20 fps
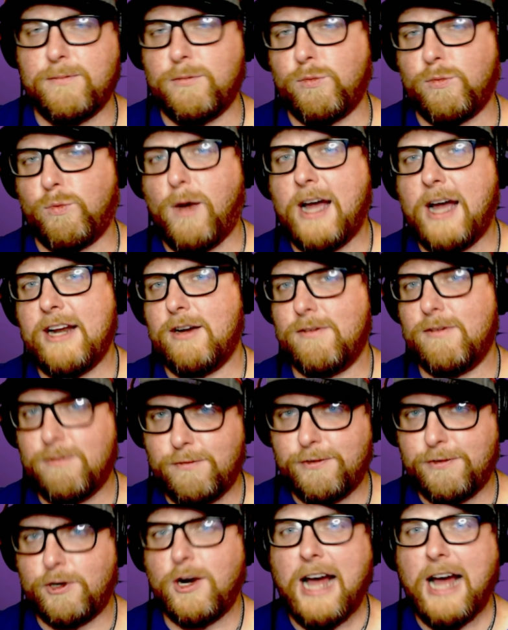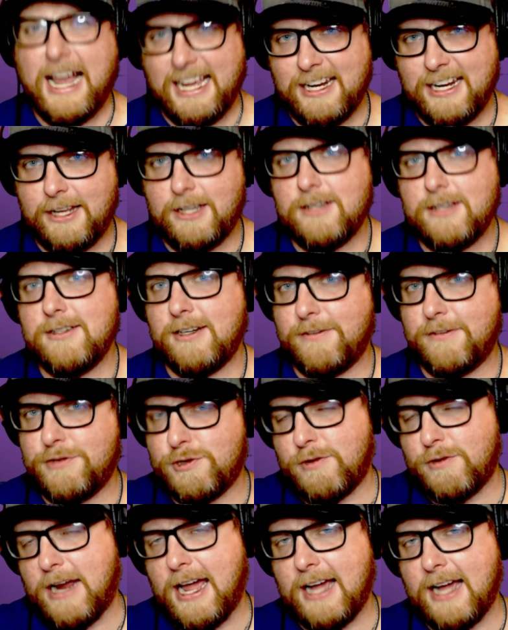wider variety of
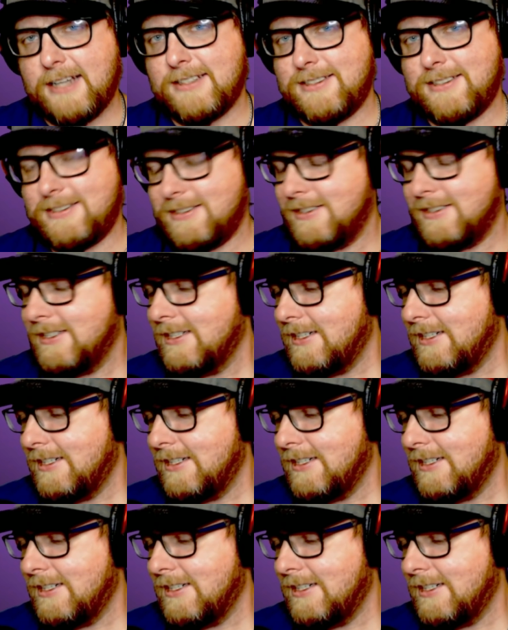tracks